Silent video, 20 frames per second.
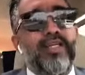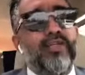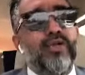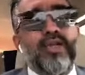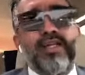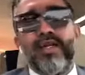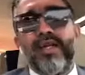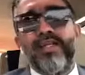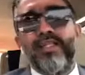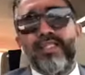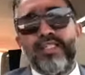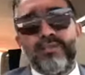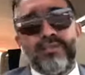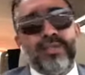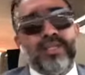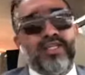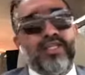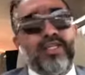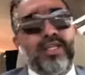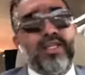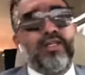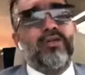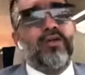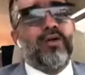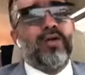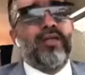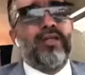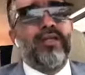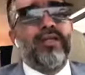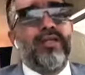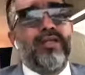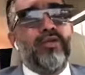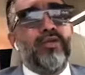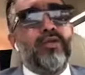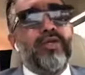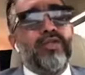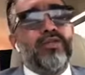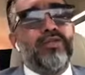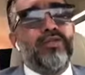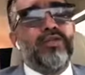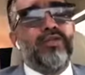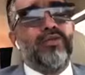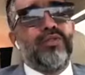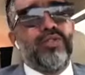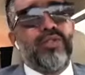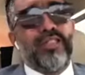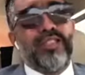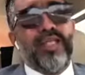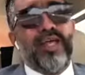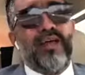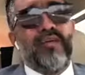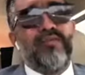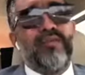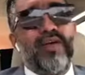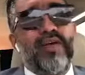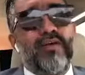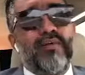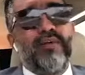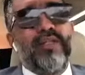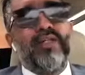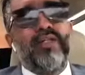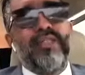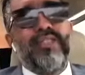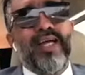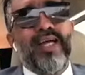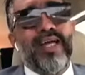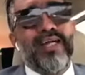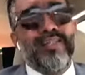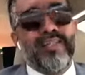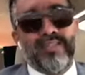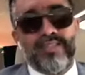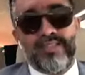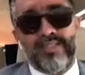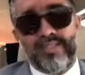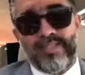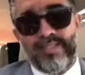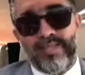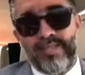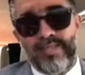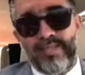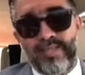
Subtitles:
you are not special at all. You introduce yourself with your titles,